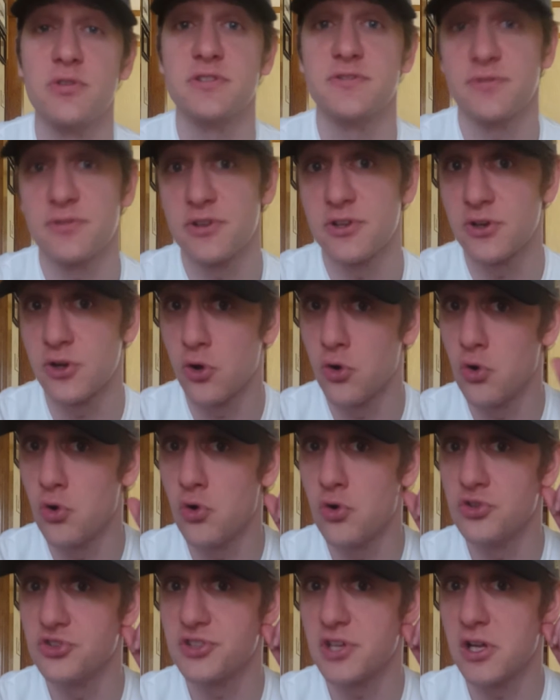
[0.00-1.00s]
for the
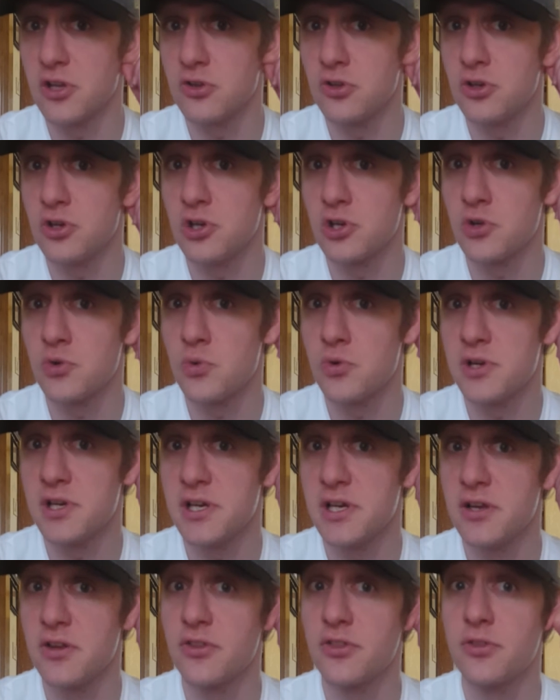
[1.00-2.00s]
goals, along
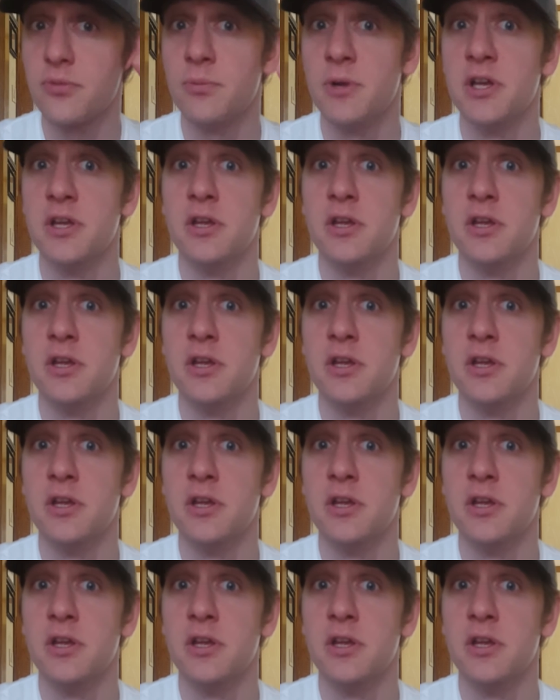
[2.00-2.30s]
with